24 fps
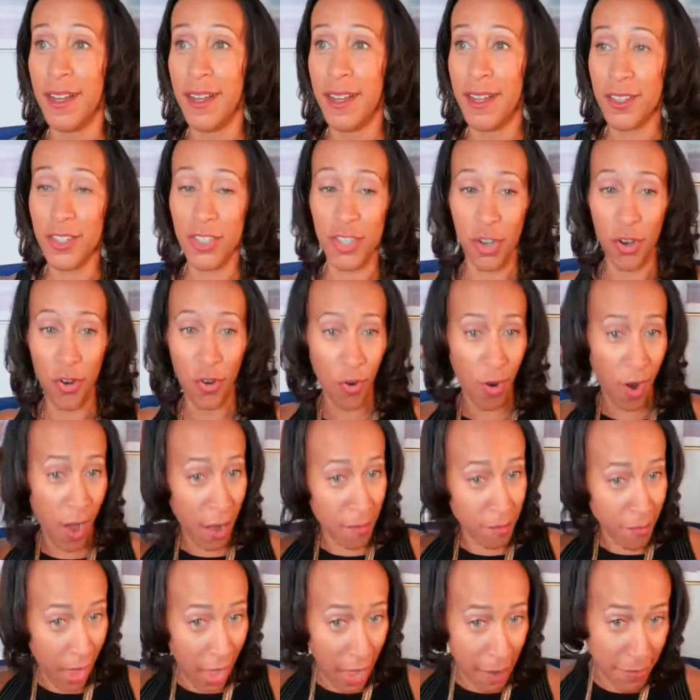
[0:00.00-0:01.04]
So
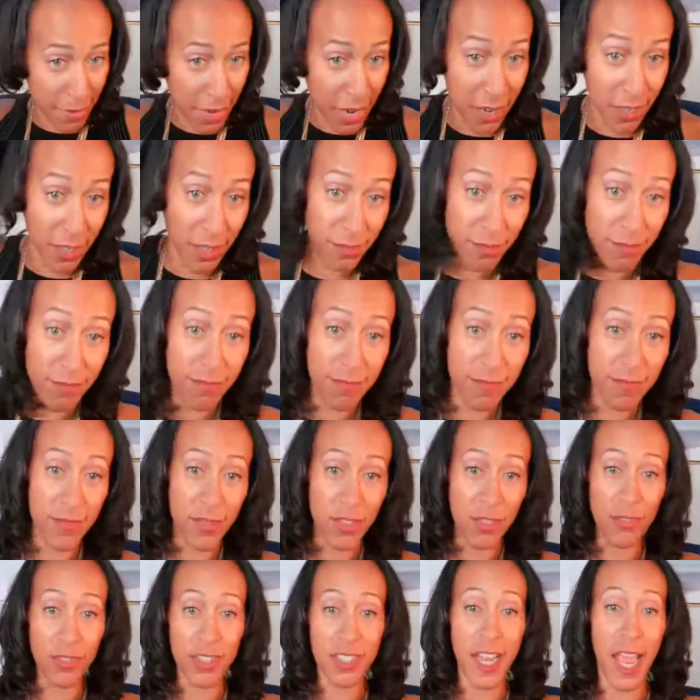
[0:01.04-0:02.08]
I'm numb.
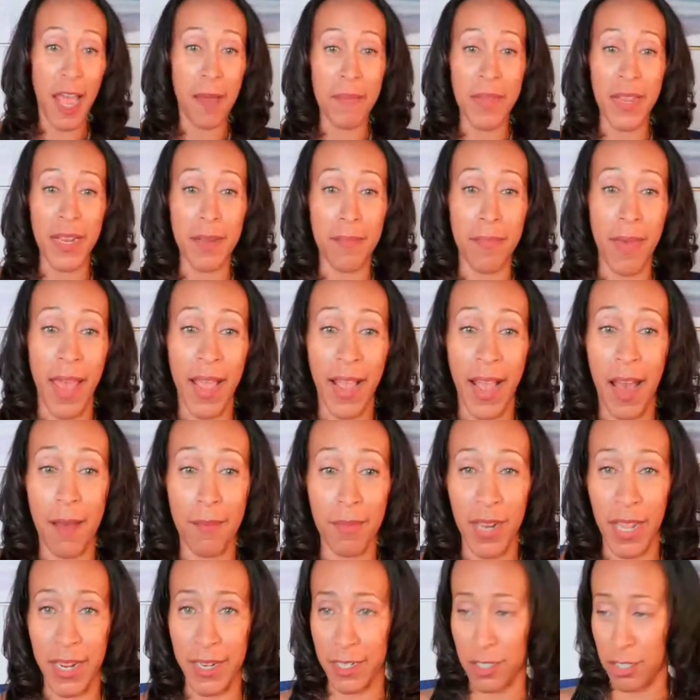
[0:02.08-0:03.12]
You stab me in the back, I'll
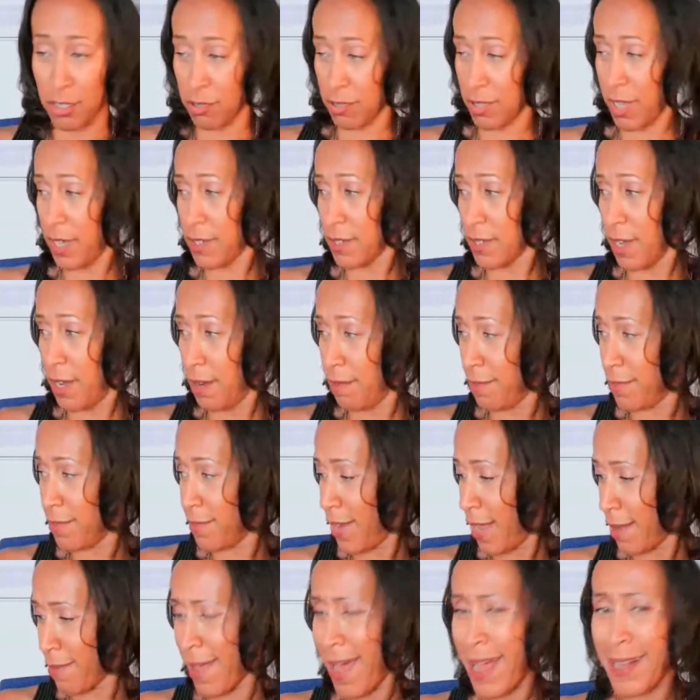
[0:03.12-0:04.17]
be like, did you say something?
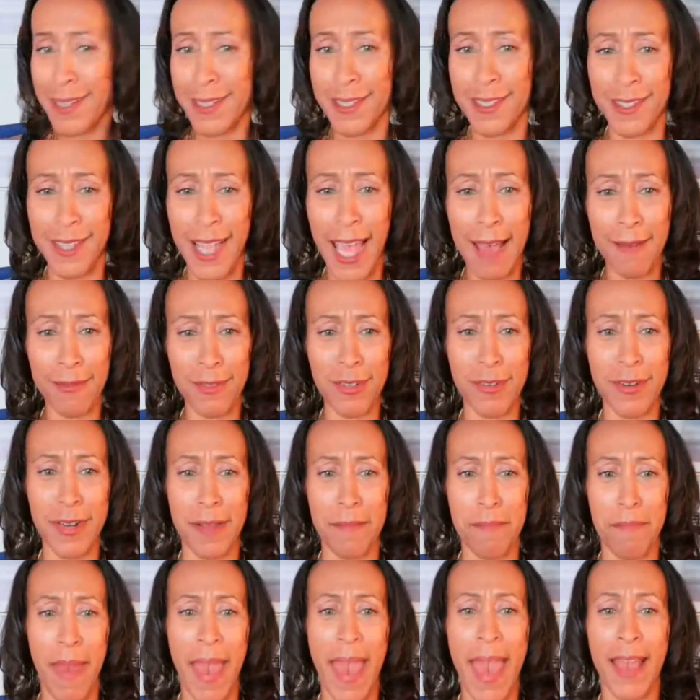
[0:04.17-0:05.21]
They gonna have to stab you
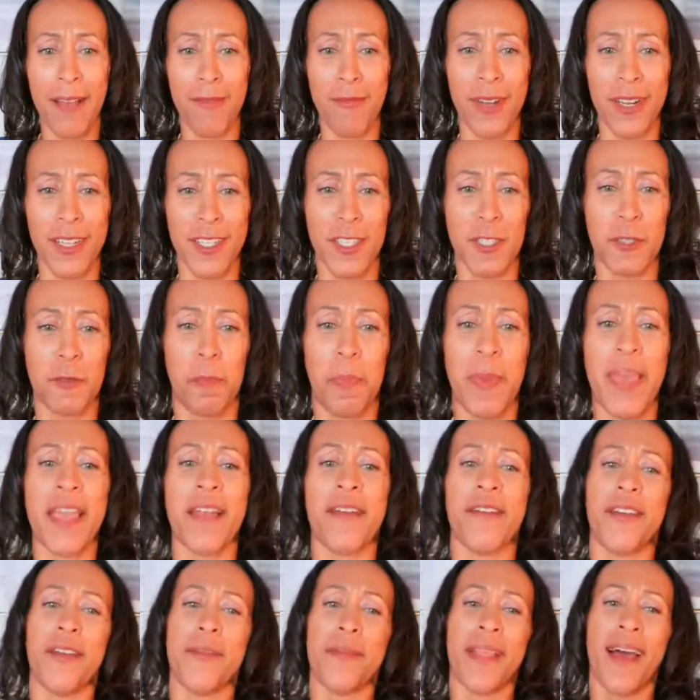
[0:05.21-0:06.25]
in the back with a
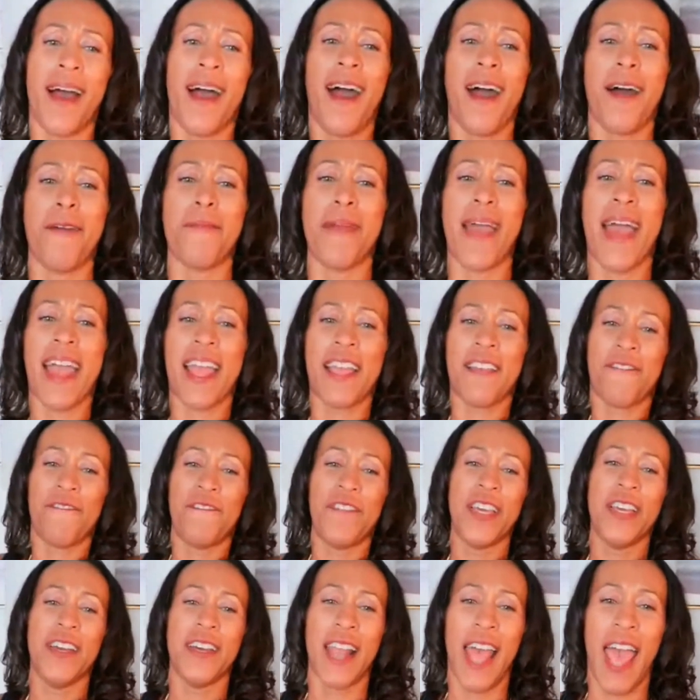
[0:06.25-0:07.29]
spear. He was like, oh man, I ain't
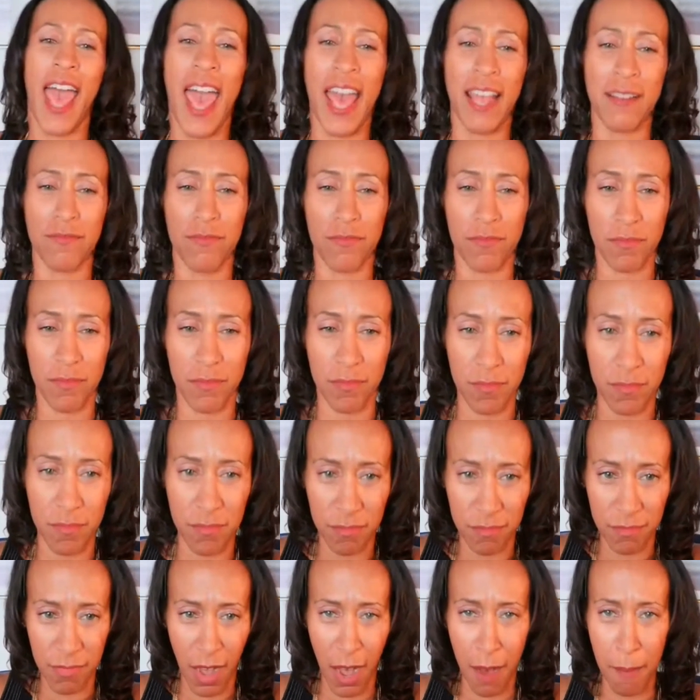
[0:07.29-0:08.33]
feel that.
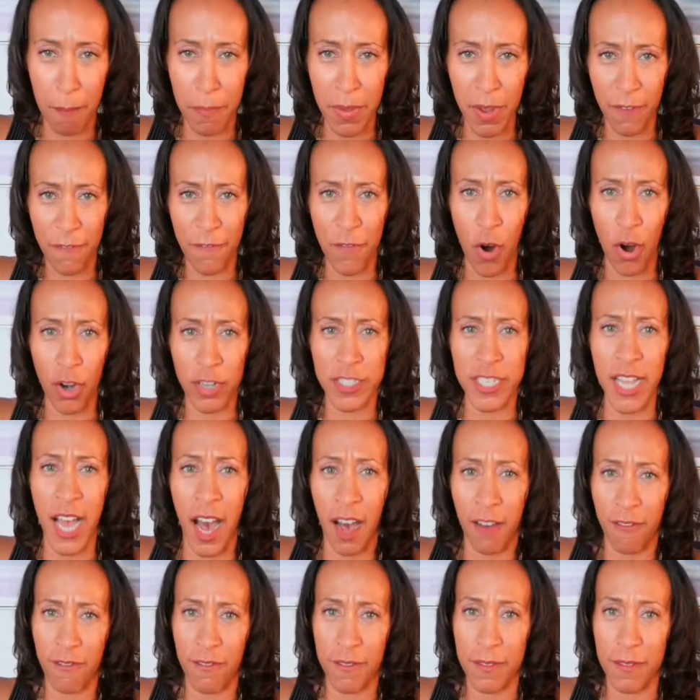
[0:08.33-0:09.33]
I'm built 4 times.